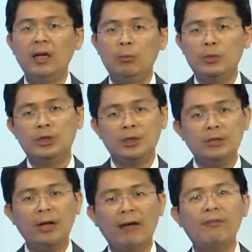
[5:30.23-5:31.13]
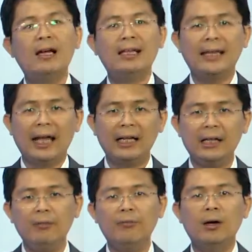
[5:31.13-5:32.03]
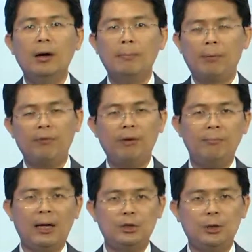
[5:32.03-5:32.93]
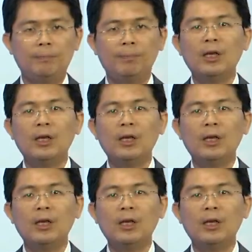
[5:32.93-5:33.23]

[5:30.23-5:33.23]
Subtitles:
which still have negative profit margin.